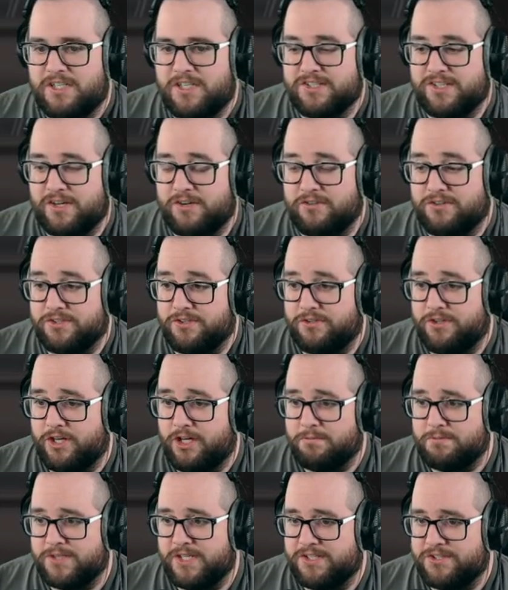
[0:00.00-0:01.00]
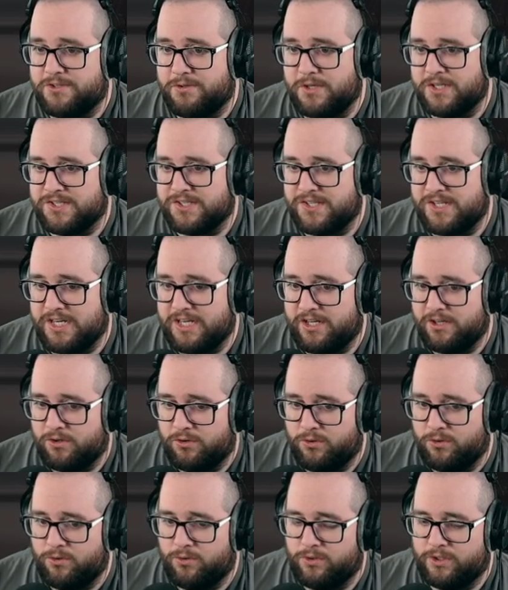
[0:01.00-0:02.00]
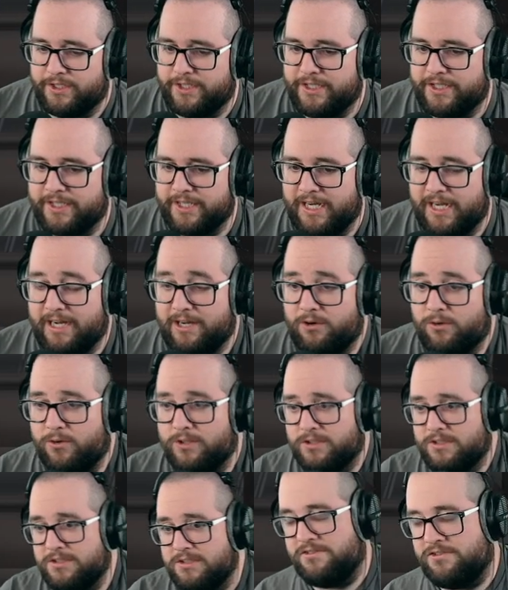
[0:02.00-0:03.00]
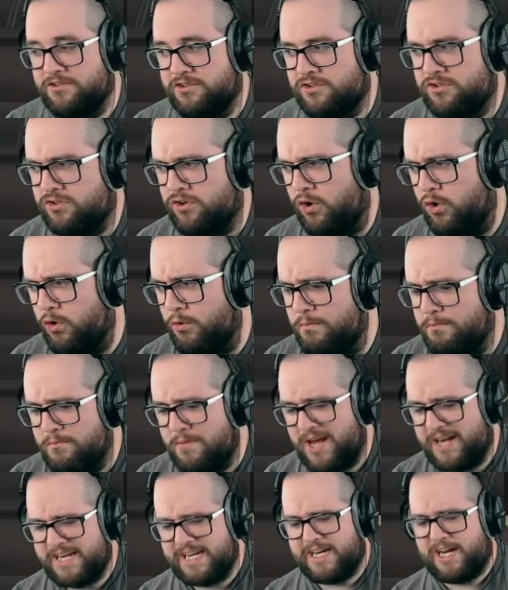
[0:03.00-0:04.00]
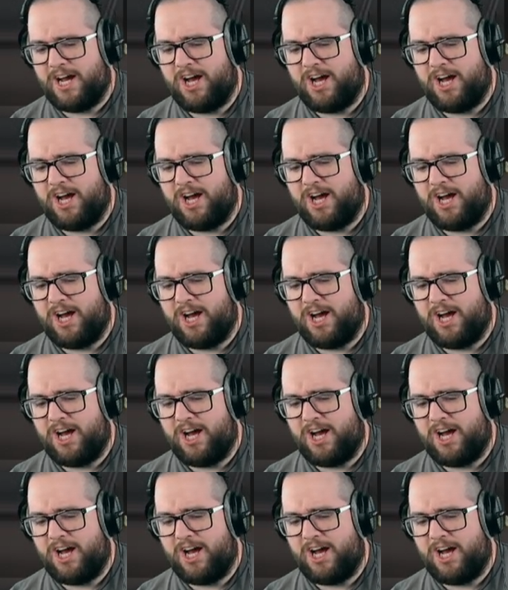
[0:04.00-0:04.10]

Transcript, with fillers: as Arizona upsets USC. Holy cow. So many